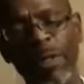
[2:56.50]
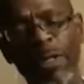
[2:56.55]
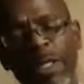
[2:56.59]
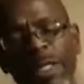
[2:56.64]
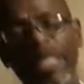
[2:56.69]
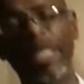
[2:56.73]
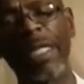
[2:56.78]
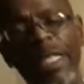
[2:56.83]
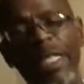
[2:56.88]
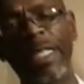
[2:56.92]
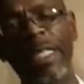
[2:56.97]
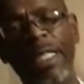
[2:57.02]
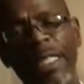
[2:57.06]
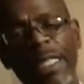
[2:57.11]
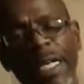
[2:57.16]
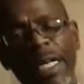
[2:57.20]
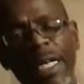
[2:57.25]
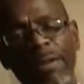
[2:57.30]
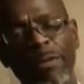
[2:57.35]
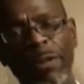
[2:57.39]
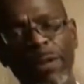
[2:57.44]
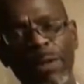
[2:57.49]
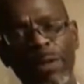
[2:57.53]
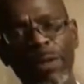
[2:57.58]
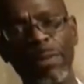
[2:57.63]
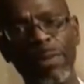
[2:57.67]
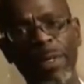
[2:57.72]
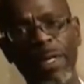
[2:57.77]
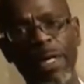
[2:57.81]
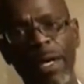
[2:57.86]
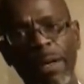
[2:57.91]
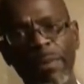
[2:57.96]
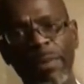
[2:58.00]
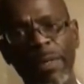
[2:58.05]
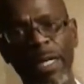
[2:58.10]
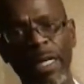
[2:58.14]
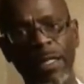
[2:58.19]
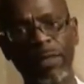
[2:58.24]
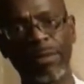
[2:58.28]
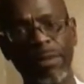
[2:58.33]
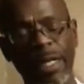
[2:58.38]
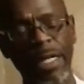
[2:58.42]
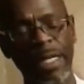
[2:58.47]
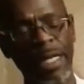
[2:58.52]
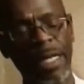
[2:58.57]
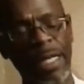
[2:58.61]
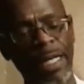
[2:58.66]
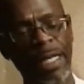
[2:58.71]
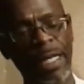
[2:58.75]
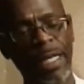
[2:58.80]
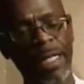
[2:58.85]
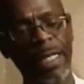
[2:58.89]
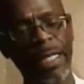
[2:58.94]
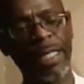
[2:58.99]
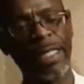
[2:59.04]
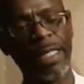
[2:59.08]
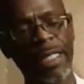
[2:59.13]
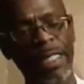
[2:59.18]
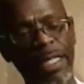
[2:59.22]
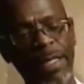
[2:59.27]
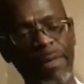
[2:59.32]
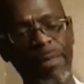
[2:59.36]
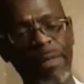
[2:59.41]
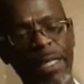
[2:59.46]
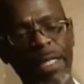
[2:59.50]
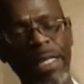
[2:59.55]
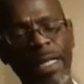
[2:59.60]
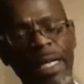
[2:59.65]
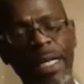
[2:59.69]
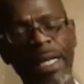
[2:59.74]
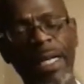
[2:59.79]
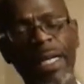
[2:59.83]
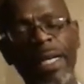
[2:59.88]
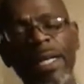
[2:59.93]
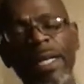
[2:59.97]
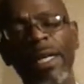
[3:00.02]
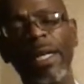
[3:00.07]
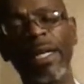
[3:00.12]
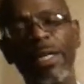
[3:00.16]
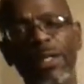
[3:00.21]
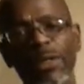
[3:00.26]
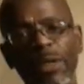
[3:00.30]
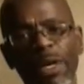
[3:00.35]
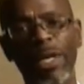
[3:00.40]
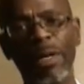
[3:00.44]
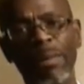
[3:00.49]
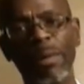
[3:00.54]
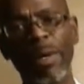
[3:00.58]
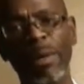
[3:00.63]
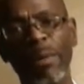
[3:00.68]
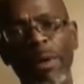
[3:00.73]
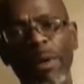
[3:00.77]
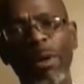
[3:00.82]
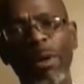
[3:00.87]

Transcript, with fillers: which uh, he said will hook me up, and that's what I need. I need CBD so I can make my